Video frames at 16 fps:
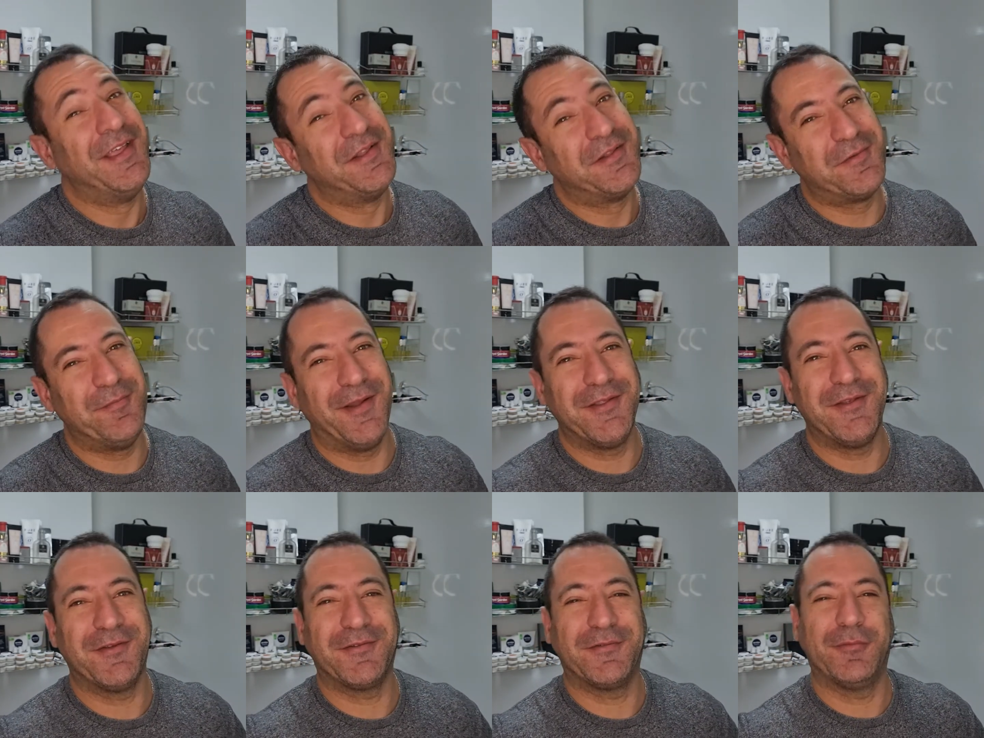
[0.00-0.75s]
To my
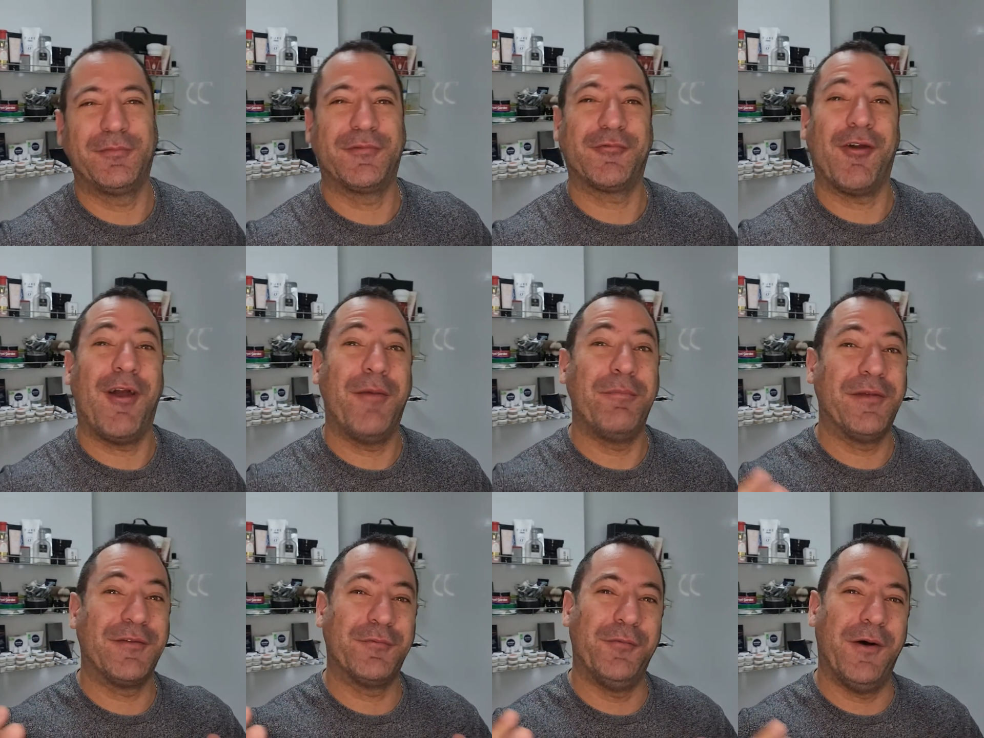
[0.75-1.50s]
new
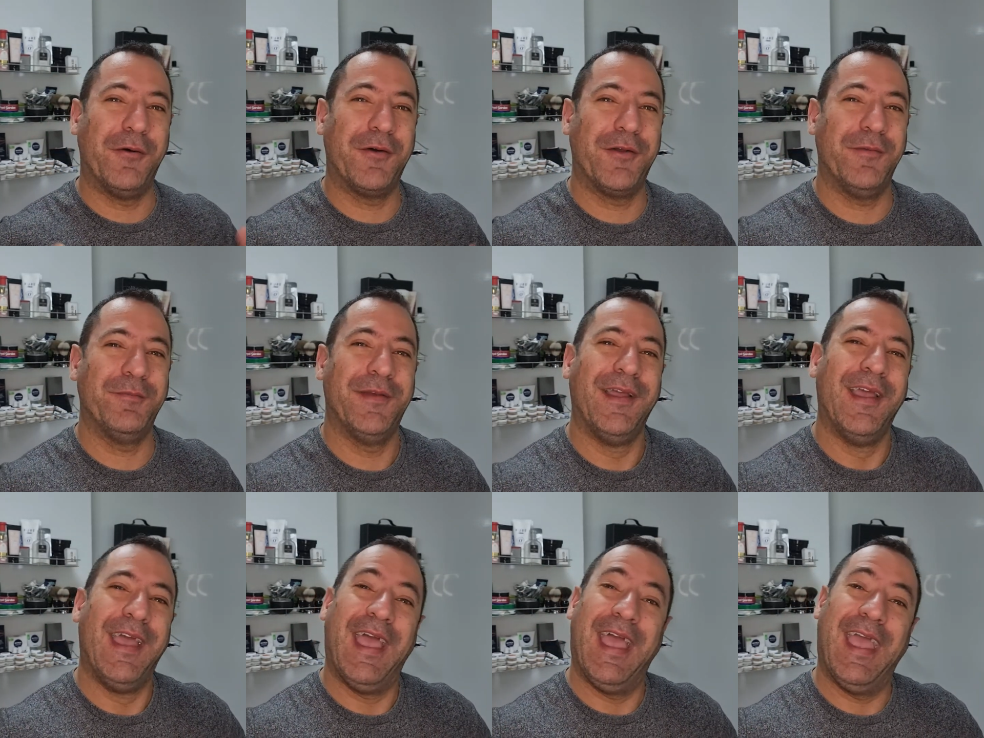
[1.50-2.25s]
subscribers, welcome.
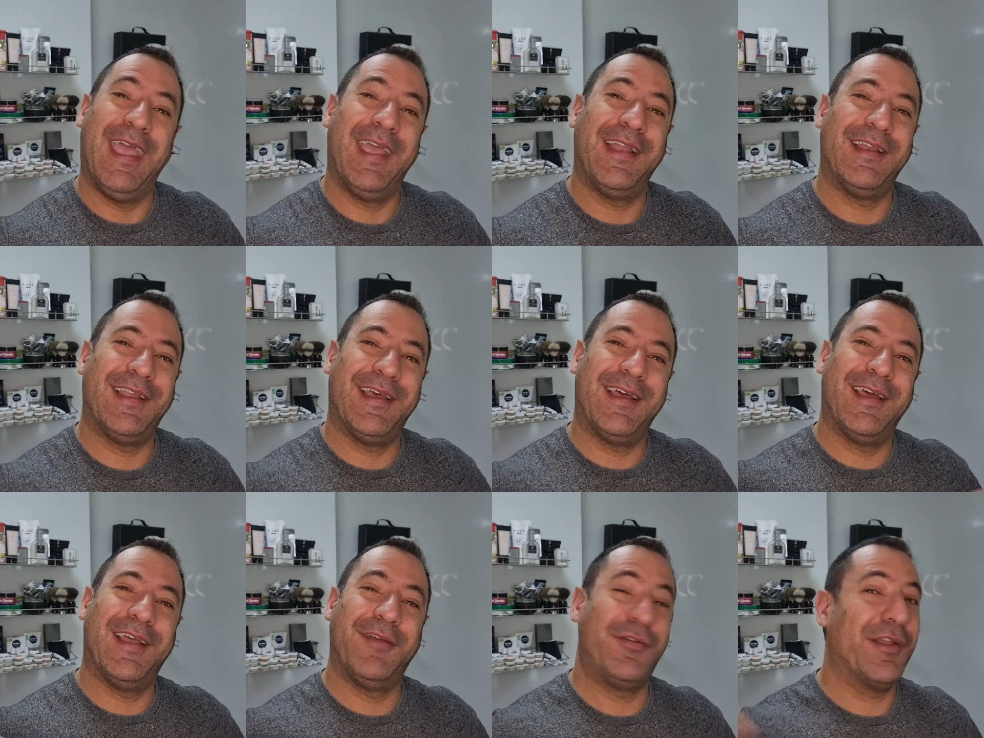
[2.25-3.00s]
And
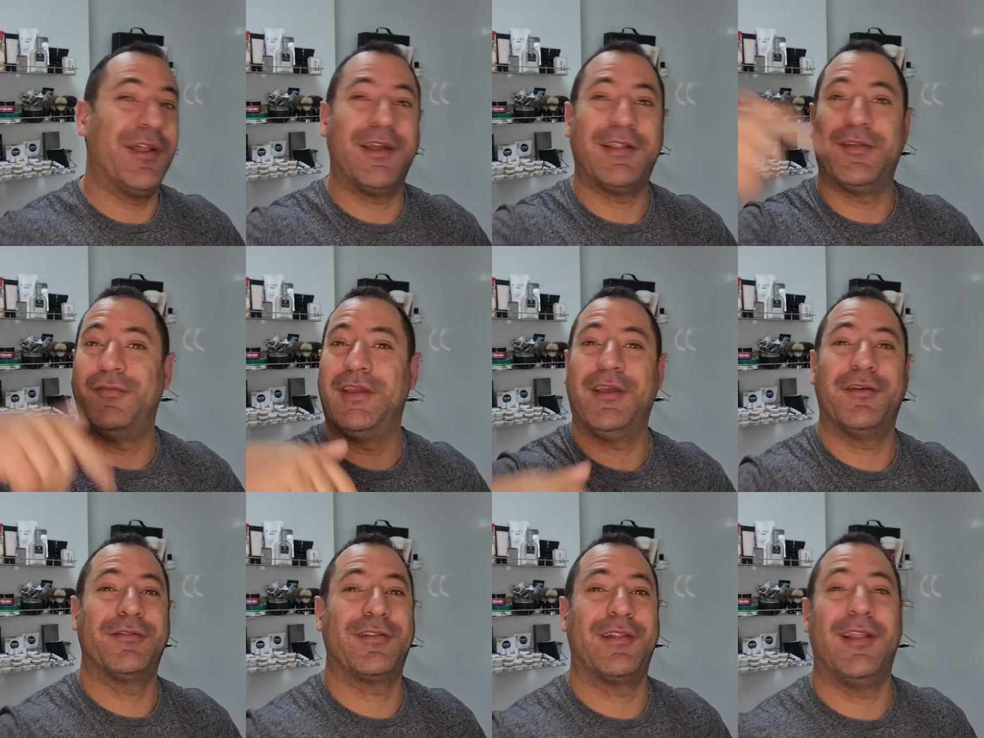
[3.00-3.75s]
uh, if you like the
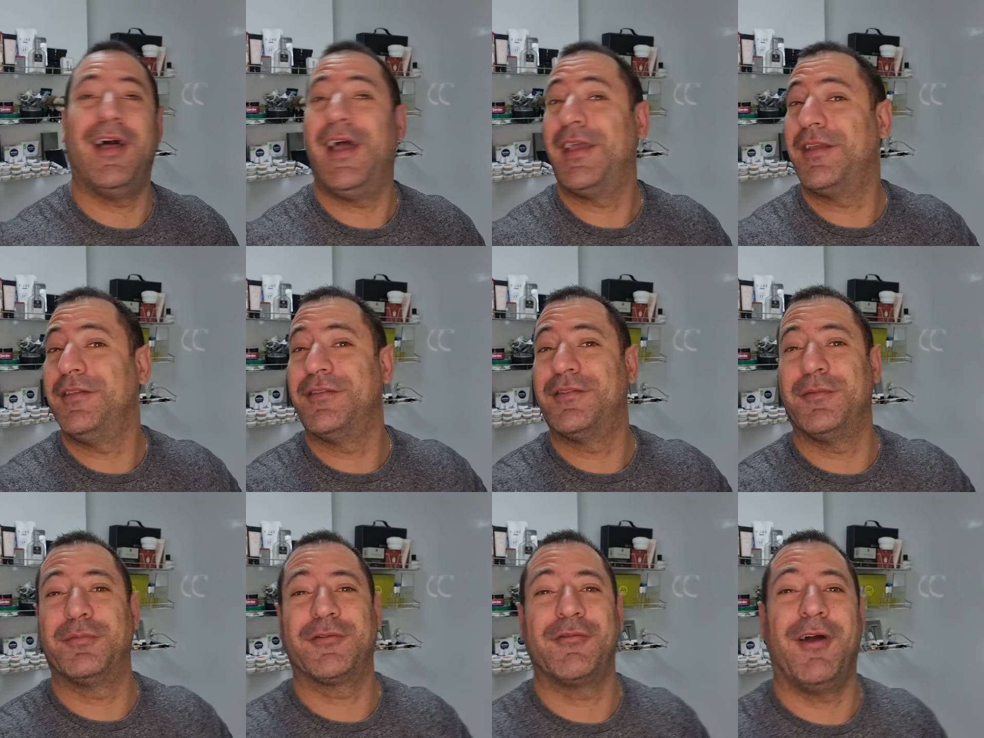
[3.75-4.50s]
videos, like and
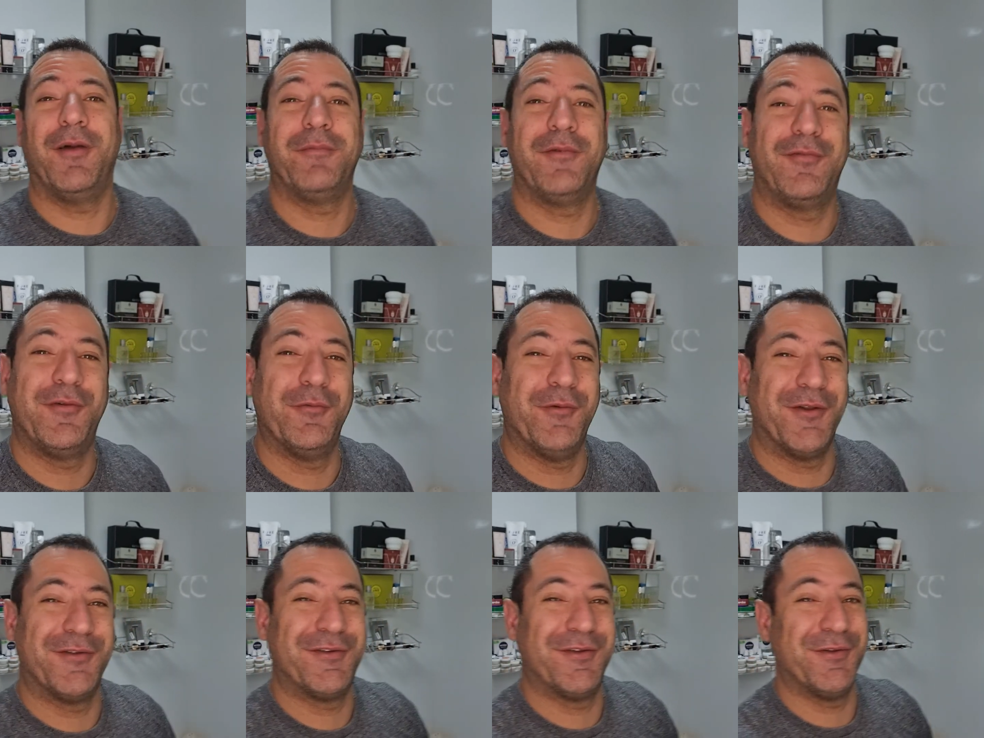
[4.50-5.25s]
subscribe if you
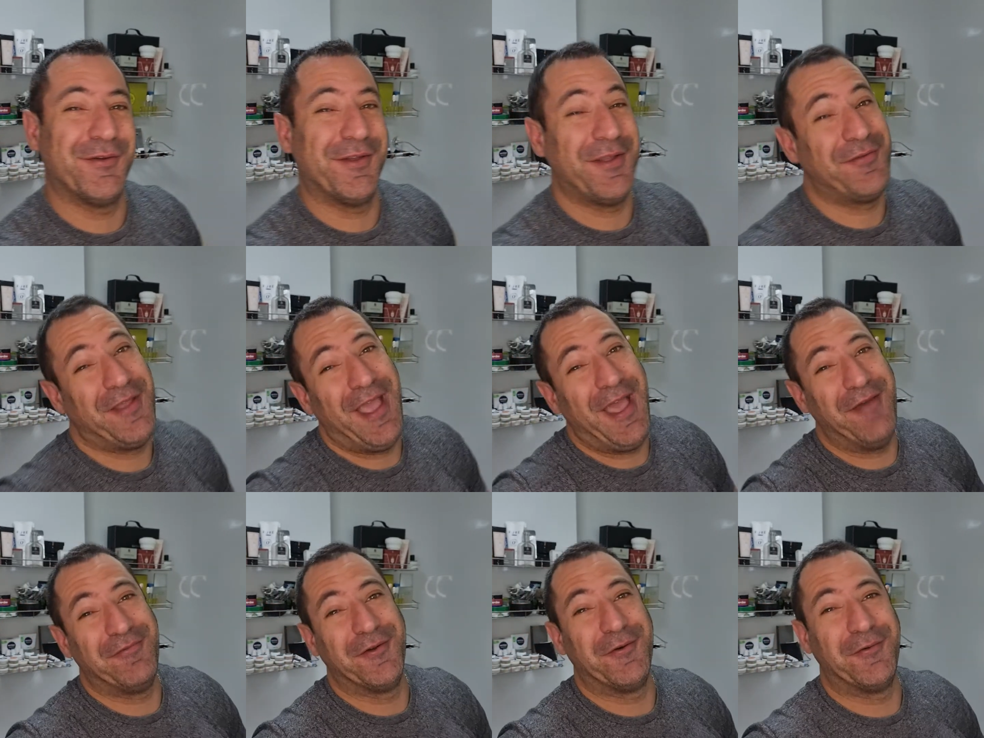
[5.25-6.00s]
want to, if you
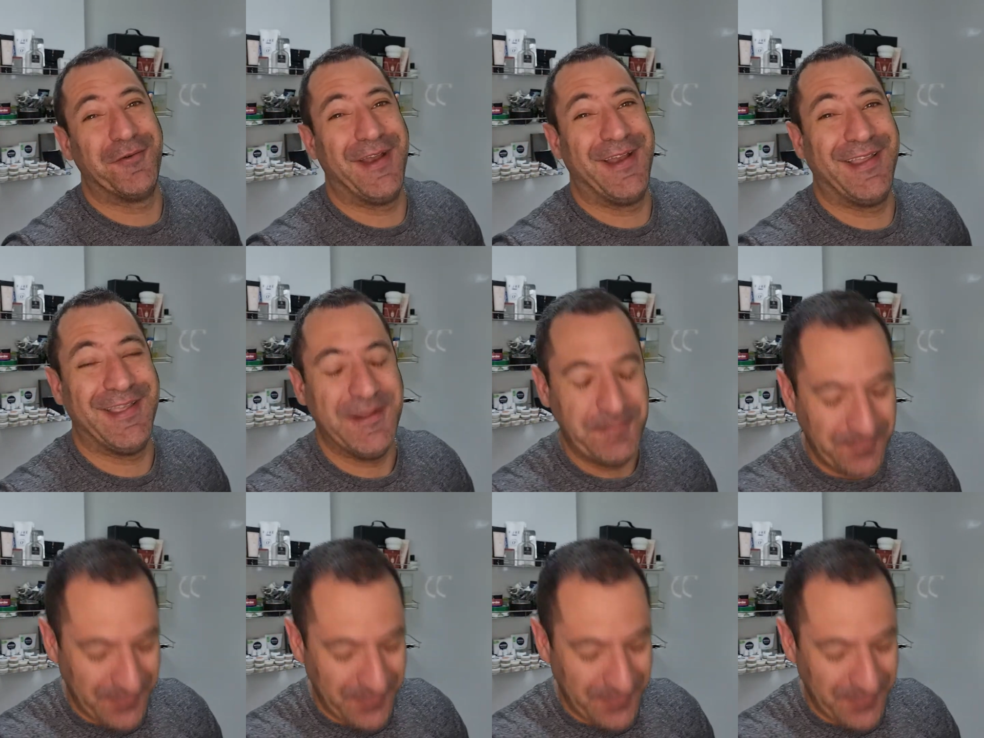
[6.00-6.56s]
haven't already.